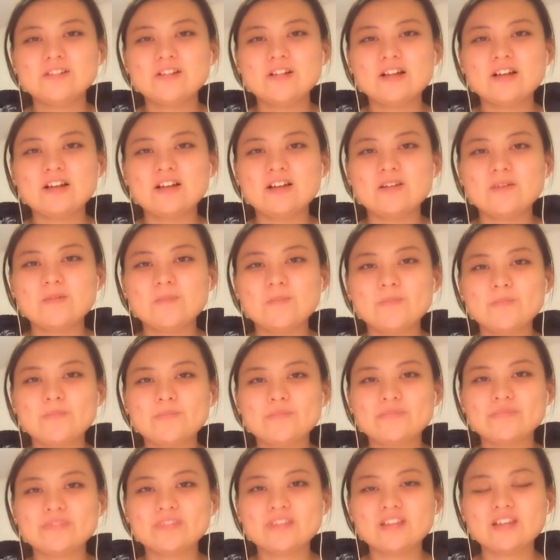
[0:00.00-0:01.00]

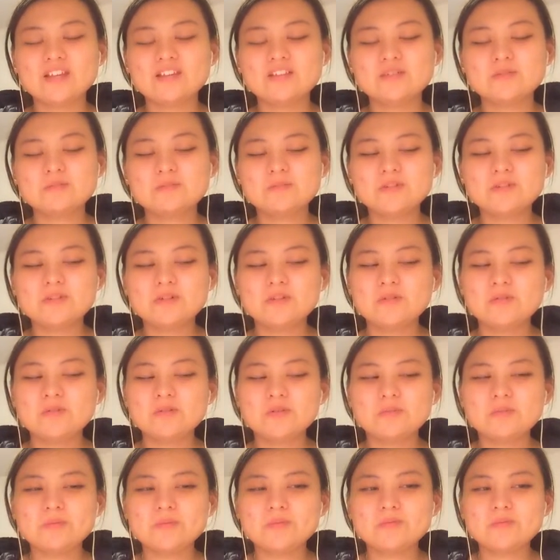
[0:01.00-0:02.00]
I know Miran
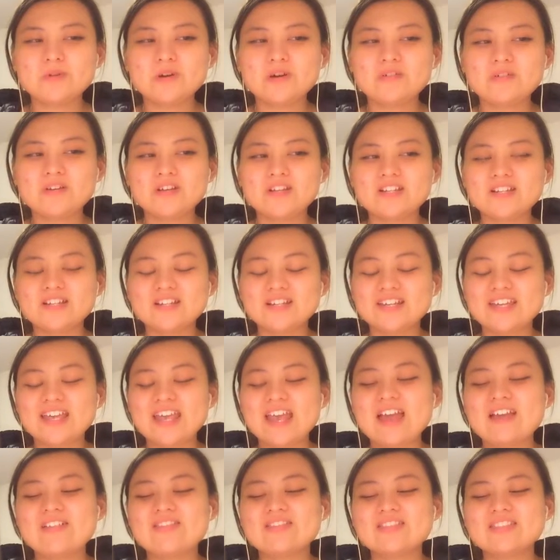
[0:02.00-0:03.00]
will be worried
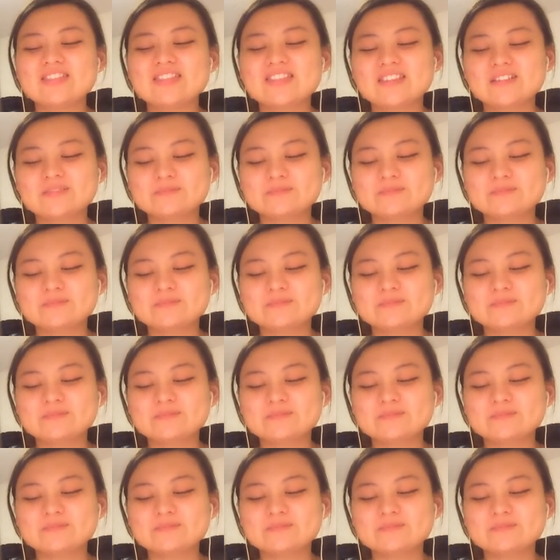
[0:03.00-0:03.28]
again.